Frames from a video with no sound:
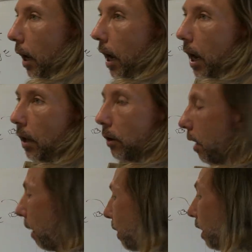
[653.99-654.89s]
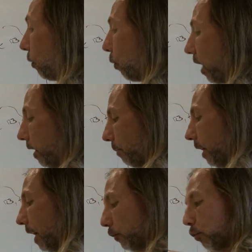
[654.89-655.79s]
And uh, by the way, the
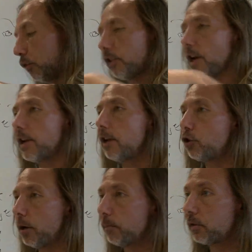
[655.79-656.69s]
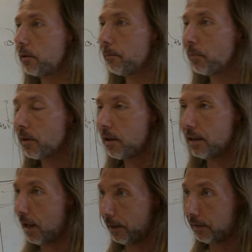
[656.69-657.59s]
Amiga has two CIA chips.
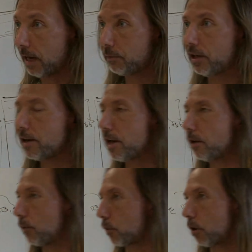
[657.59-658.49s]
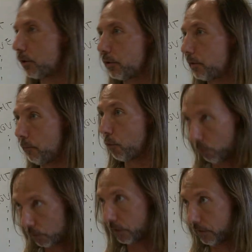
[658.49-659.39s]
It's like the same CIA of the Commodore 64.
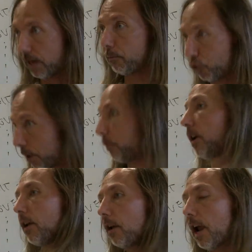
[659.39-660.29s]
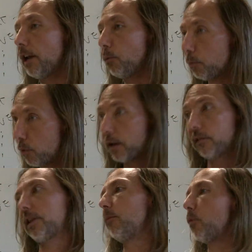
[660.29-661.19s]
It was the same chip, and it would break the
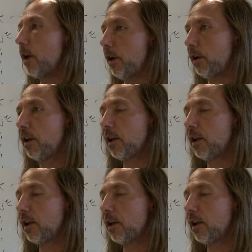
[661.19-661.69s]
same way.